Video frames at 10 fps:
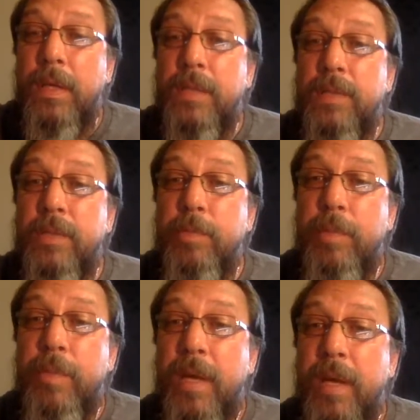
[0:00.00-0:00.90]

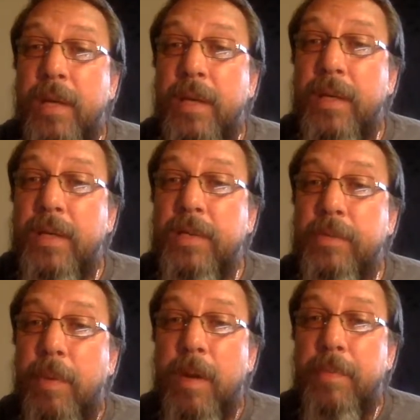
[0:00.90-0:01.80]
Stupid Panda
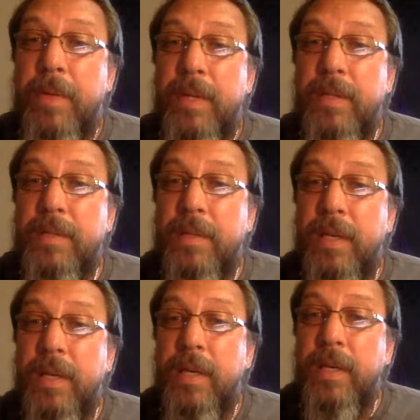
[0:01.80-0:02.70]
just popping in to
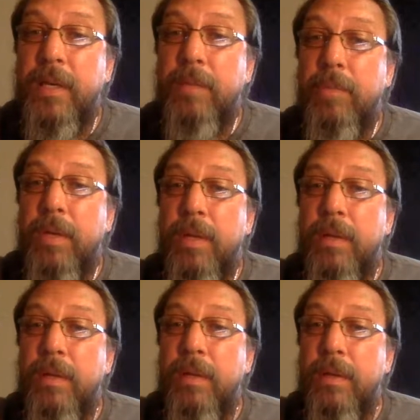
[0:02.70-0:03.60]
say, good brother.